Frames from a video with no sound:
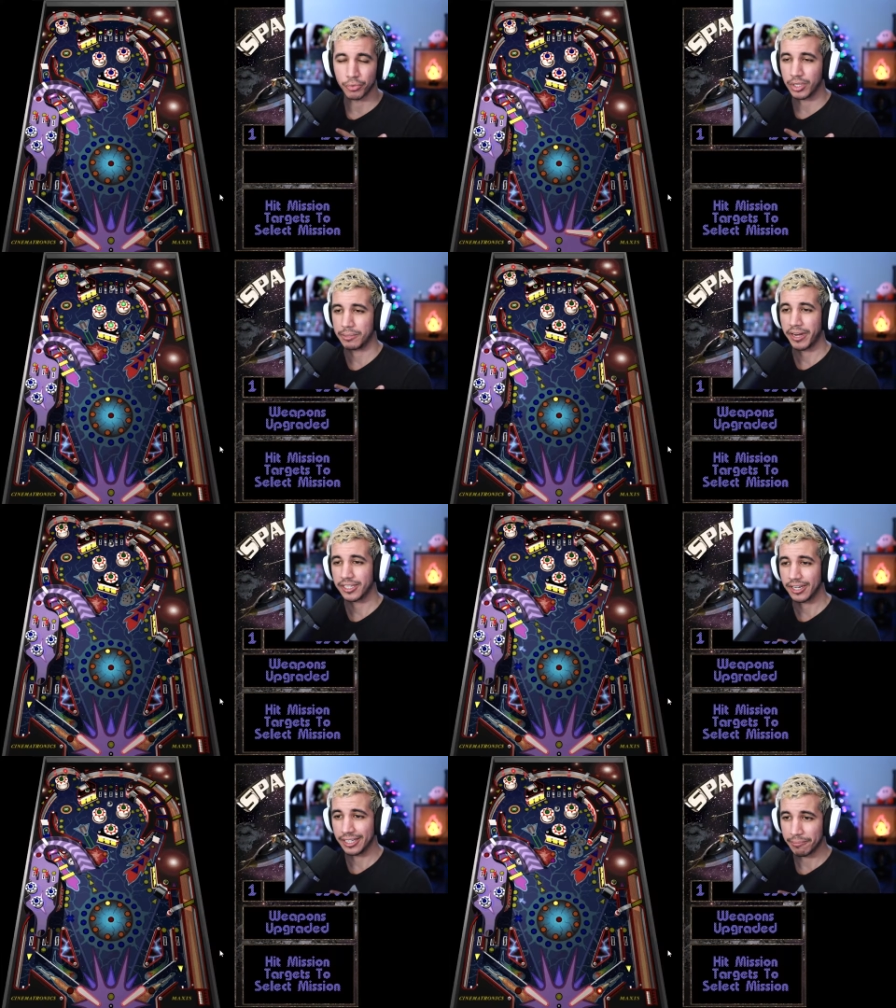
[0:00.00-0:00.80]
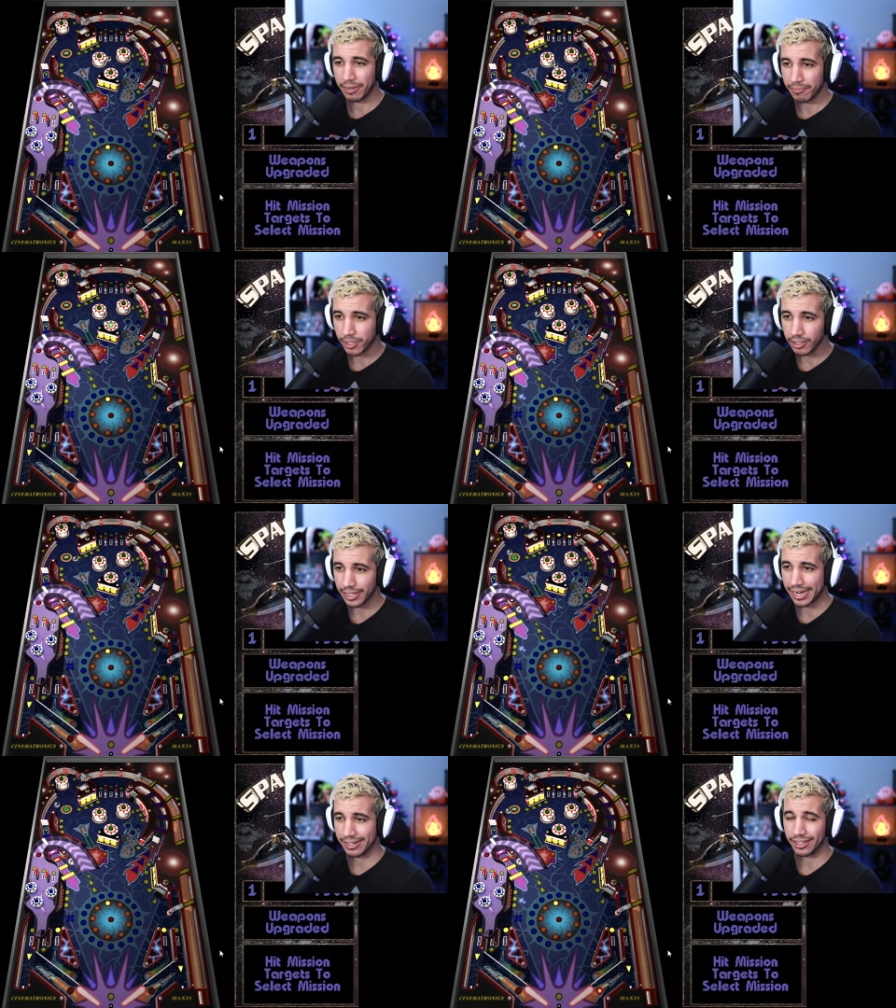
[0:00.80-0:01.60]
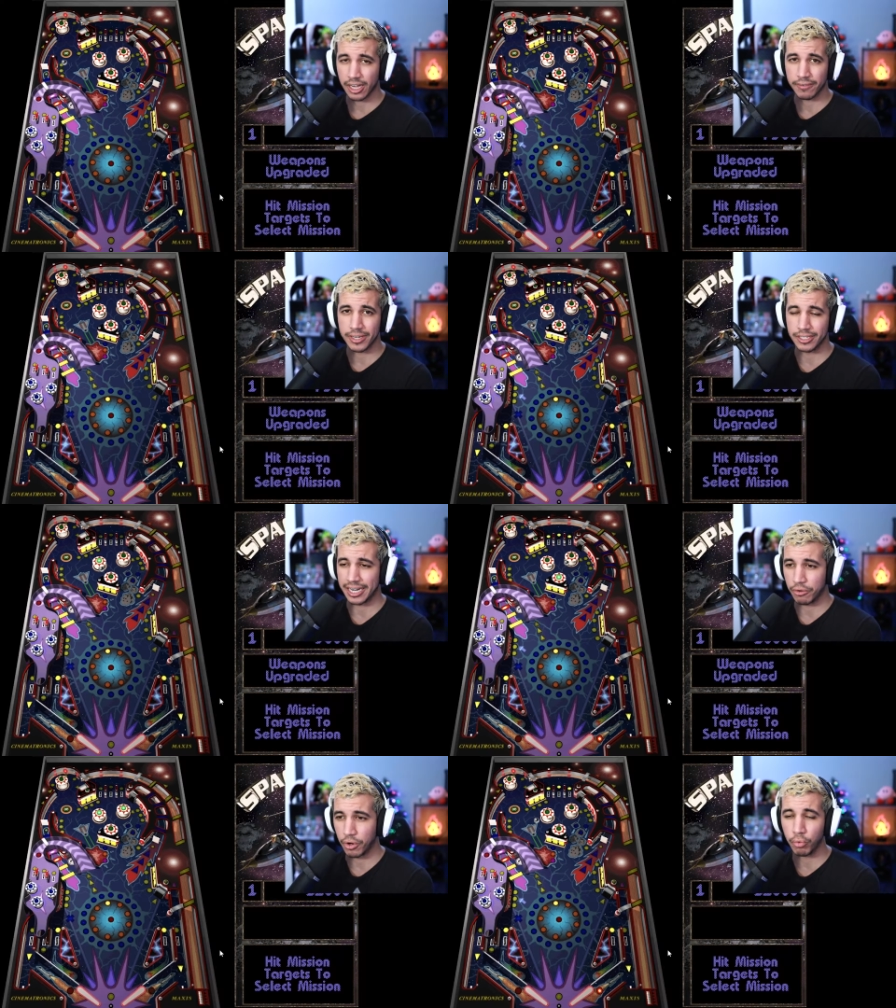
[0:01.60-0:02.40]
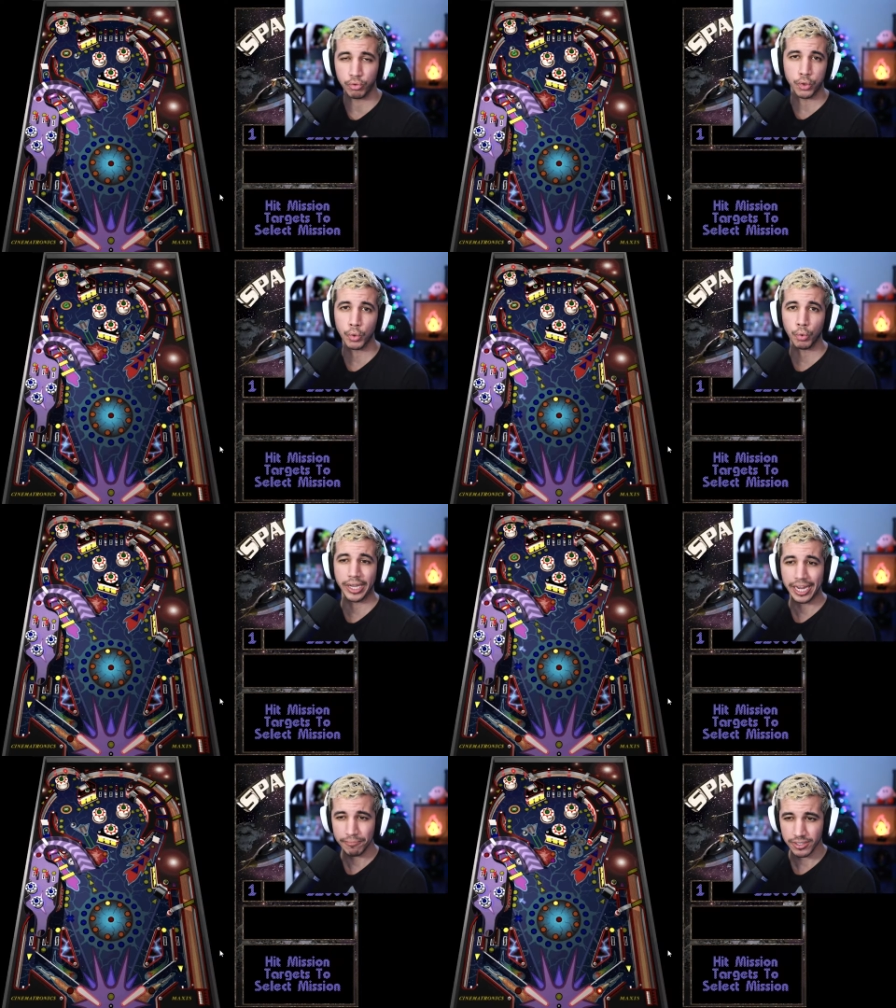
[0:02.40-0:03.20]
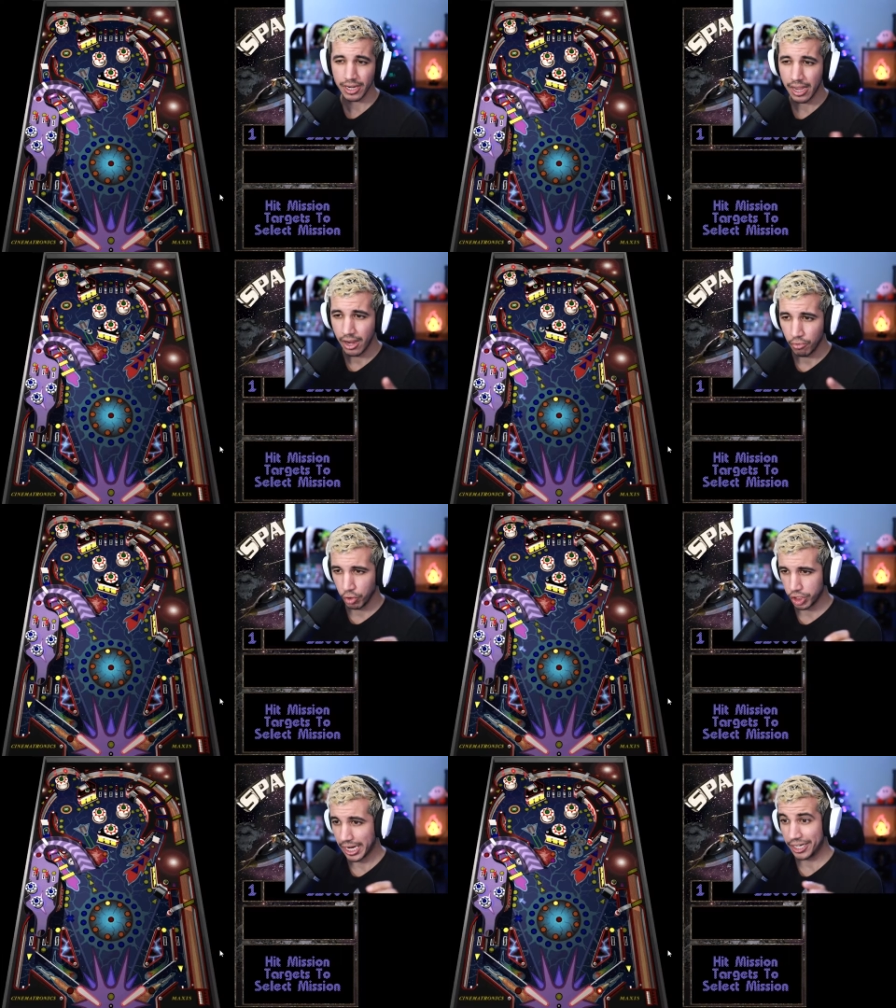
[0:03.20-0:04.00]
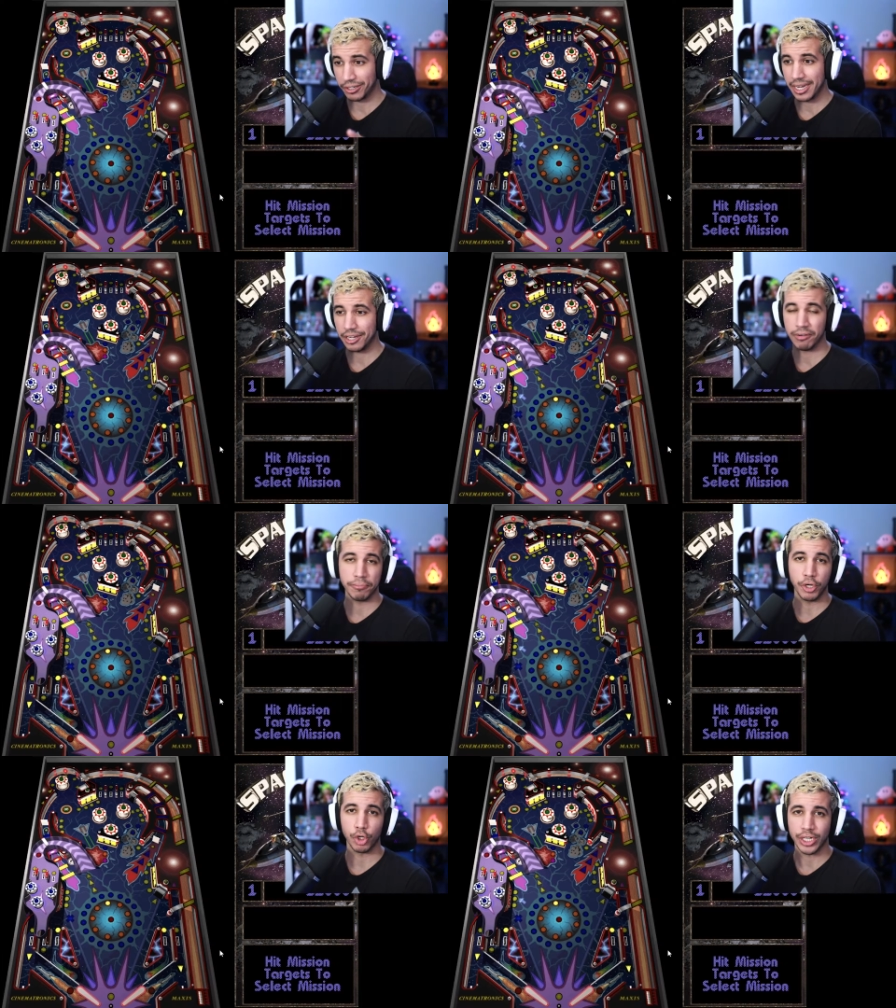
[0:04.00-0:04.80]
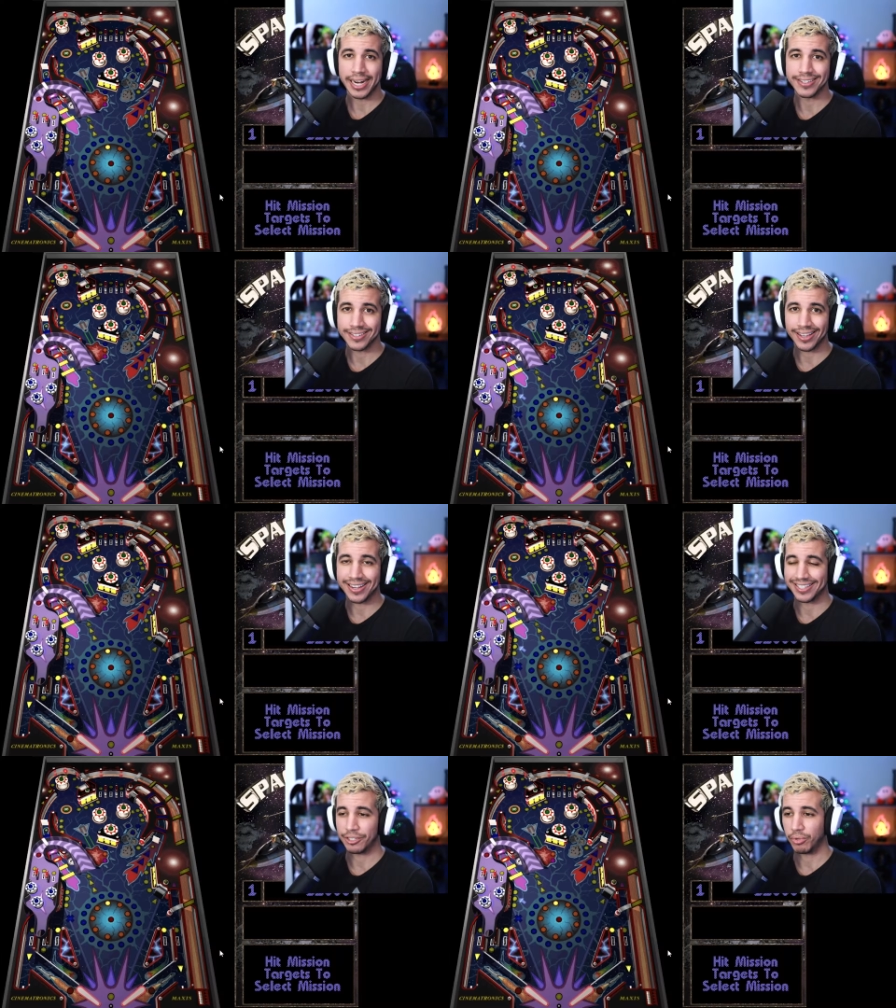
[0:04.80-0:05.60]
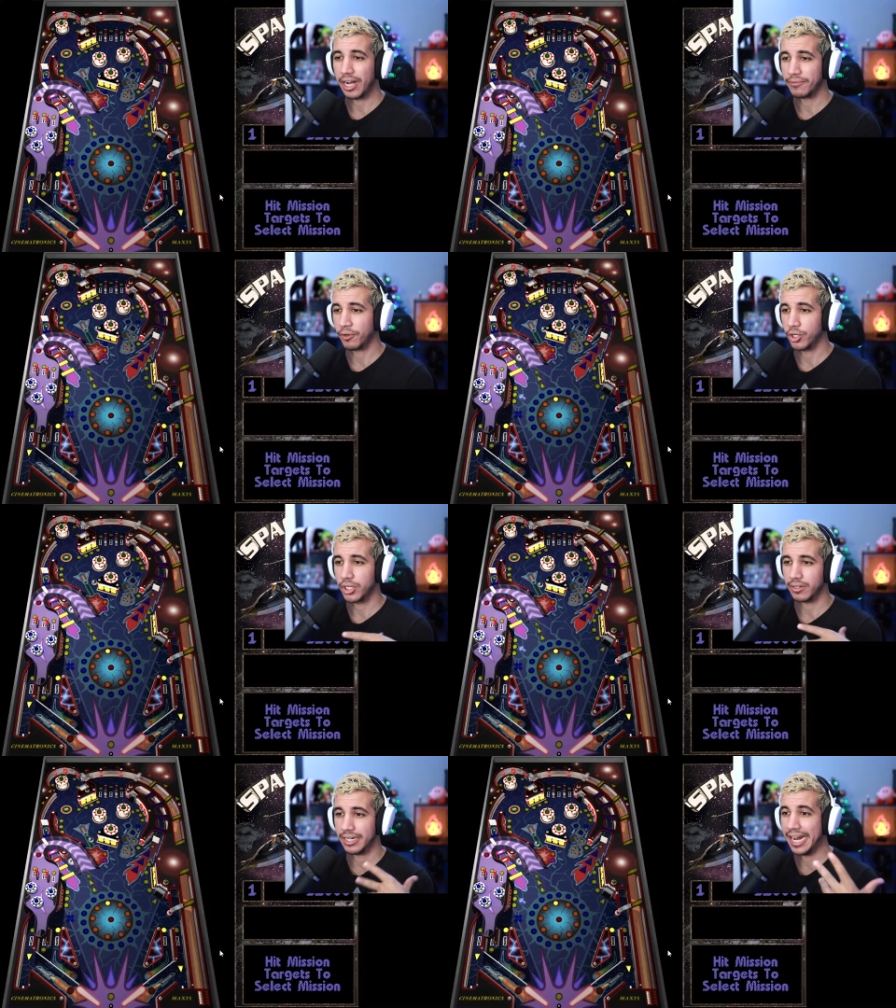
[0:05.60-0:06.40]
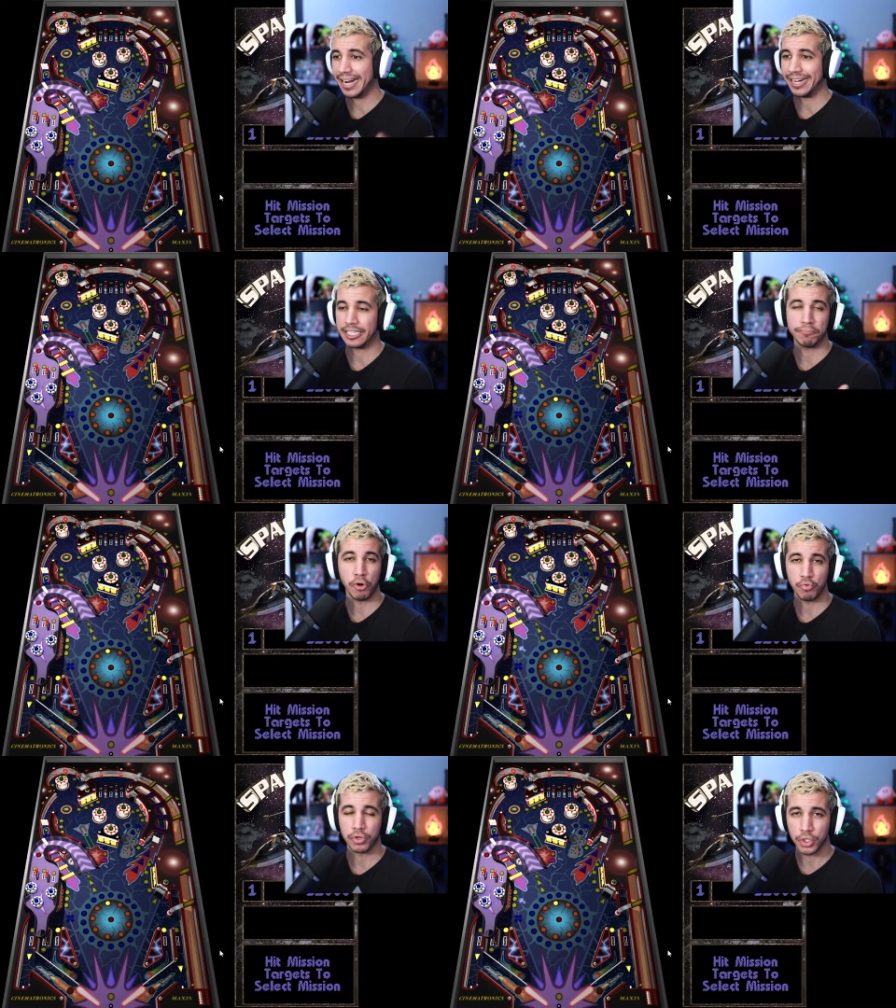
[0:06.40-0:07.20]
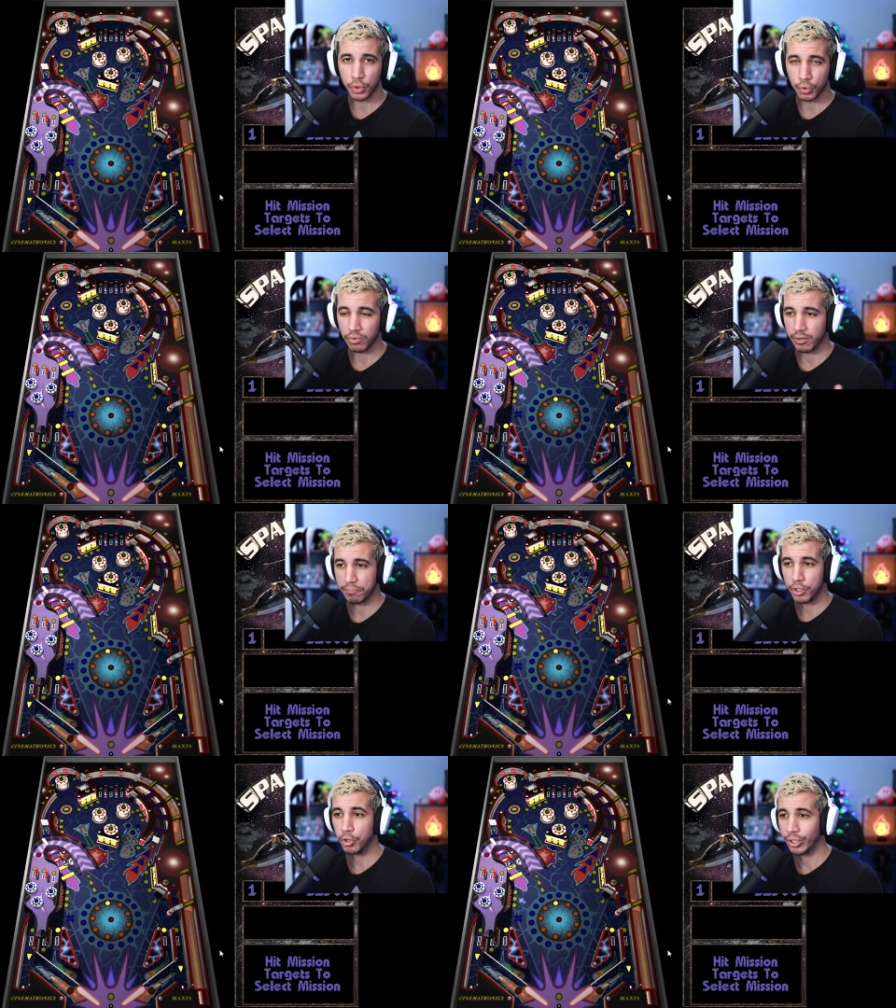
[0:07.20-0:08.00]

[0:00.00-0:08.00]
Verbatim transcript: with Space Cadet Pinball and a lot of these like old school games was actually in computer science class. That's where I first got exposed to computer